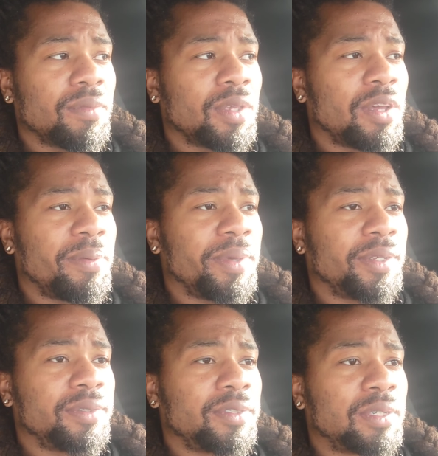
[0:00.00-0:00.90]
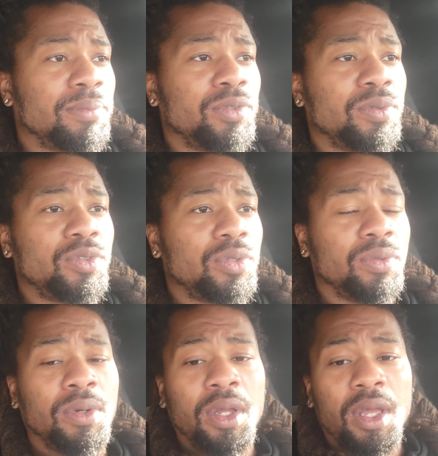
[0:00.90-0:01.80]
You know what I mean? Some dudes
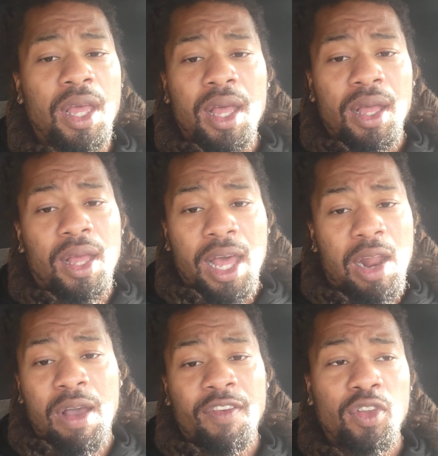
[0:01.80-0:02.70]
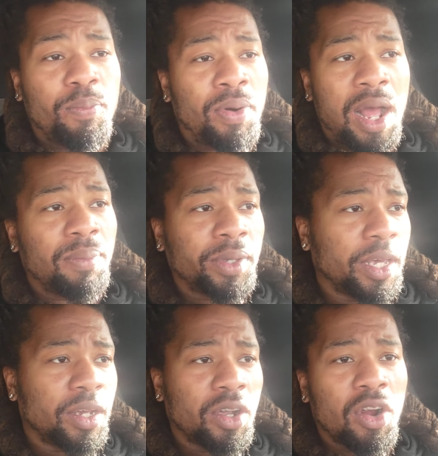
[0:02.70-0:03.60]
do. I don't have no problem
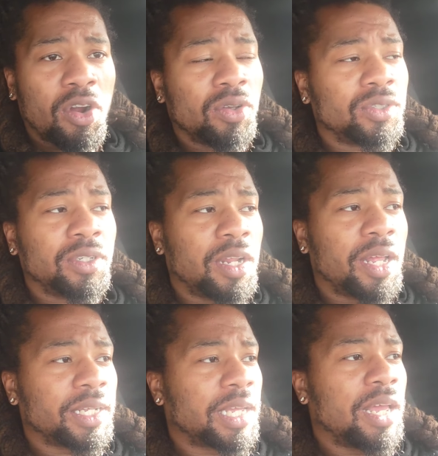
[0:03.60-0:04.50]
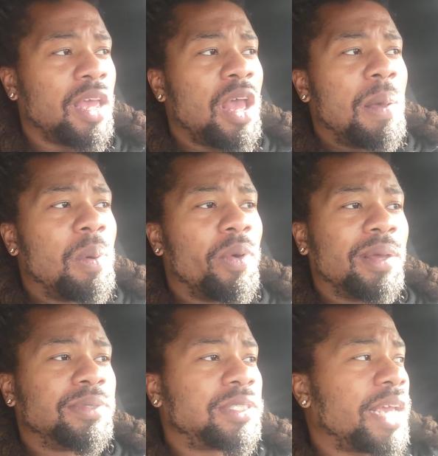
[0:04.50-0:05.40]
getting girls, nothing like that. But what
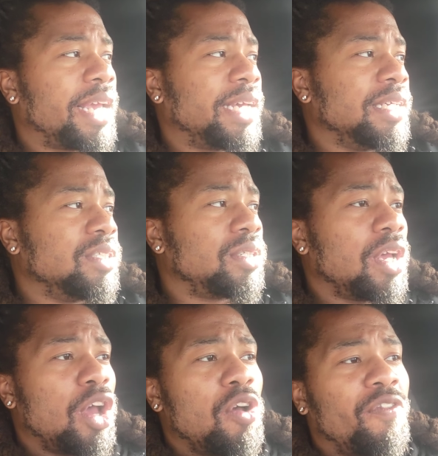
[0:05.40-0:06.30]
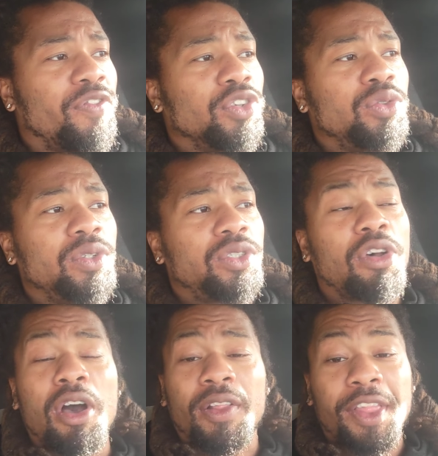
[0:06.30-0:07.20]
I'm saying is, for you to
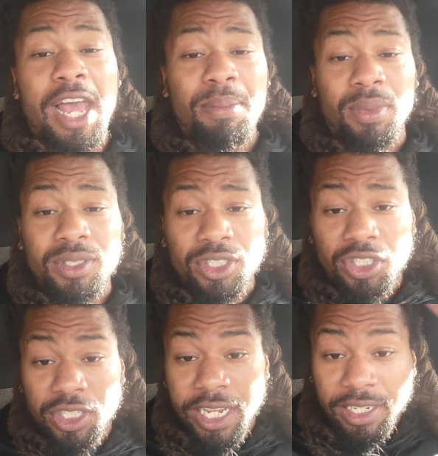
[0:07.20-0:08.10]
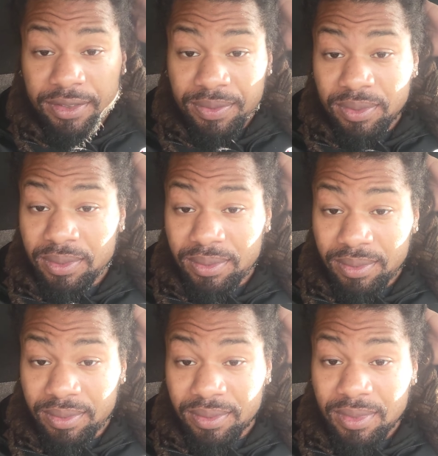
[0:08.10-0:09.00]
talk that much shit,
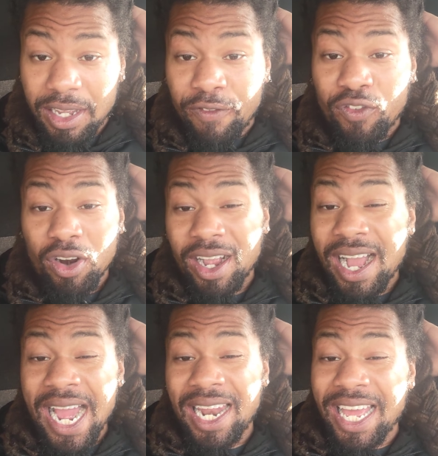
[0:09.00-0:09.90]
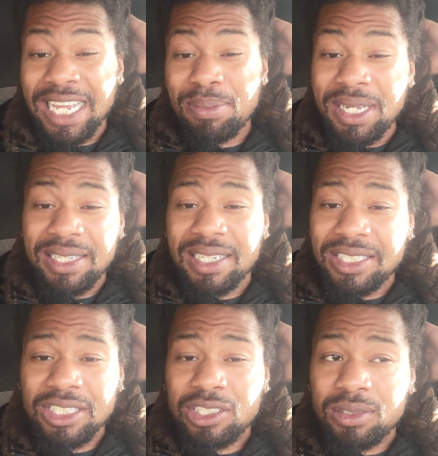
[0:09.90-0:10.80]
and for a guy like me to
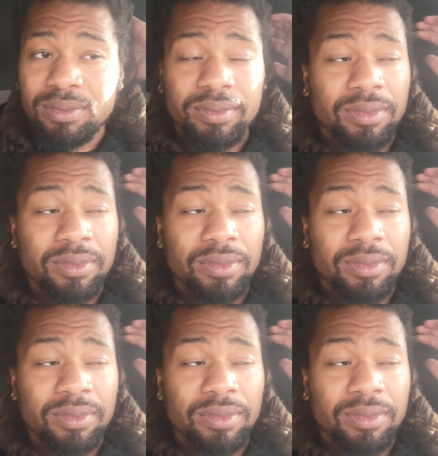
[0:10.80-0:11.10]
just,